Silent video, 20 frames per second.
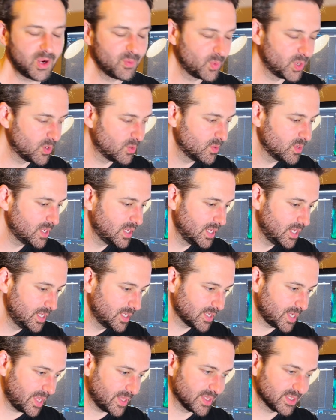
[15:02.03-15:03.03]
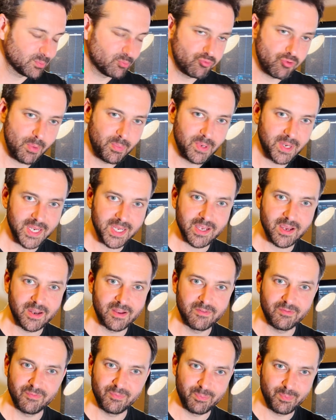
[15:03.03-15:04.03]
I will get this properly kind
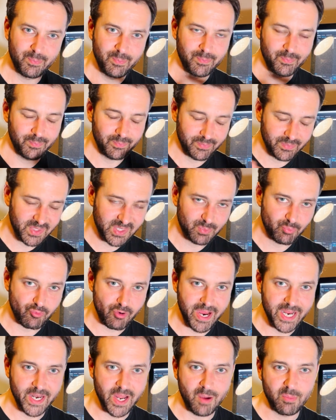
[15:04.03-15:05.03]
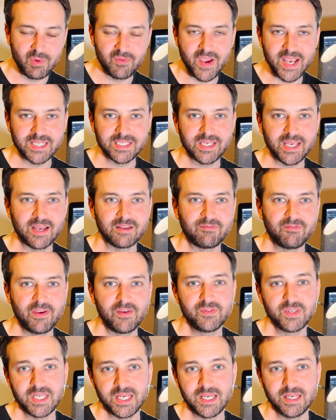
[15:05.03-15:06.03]
of sprayed up with ACF
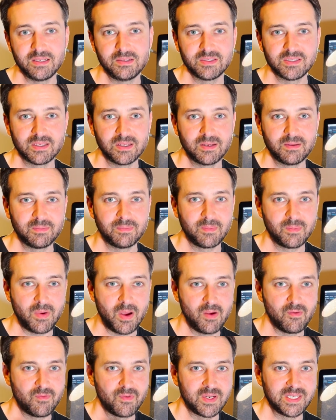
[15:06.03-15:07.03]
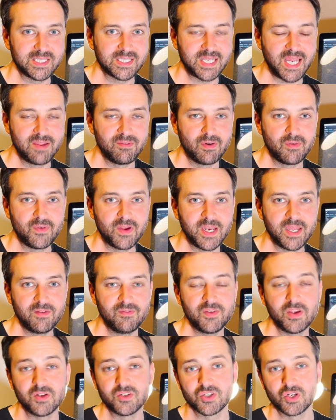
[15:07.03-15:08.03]
50 to hopefully stave off any
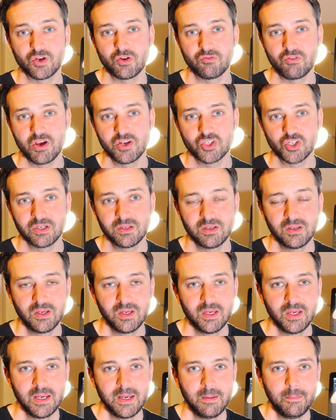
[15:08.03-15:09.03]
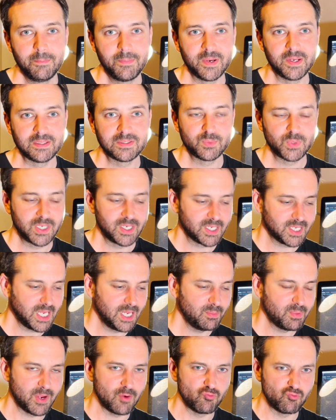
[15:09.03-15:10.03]
future corrosion, but we're going to
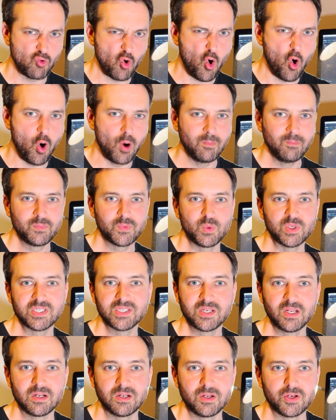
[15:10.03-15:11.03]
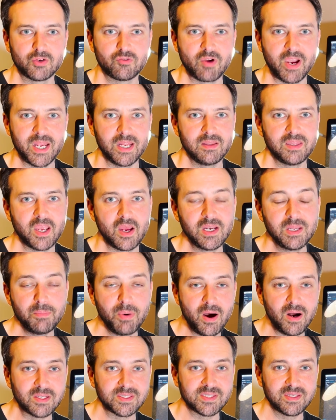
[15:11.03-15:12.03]
keep it raw, which is going to look great. The only
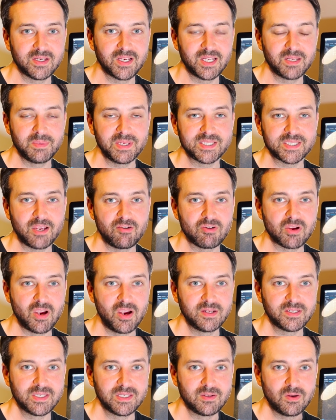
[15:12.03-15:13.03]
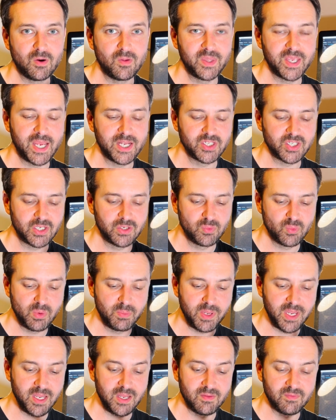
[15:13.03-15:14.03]
parts that are going to be Cerakoted on the engine will
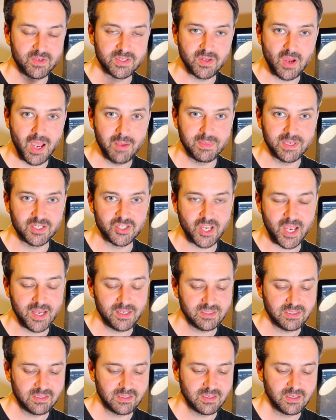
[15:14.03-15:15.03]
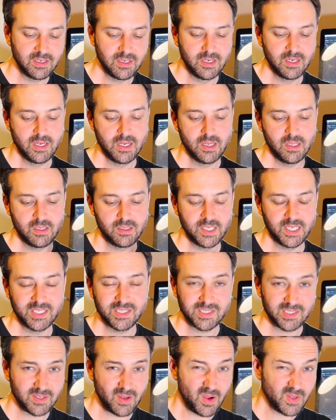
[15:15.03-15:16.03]
be the timing chest, the
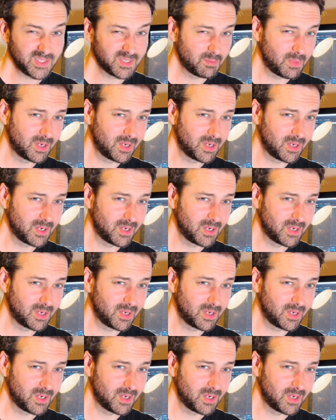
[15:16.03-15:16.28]
starter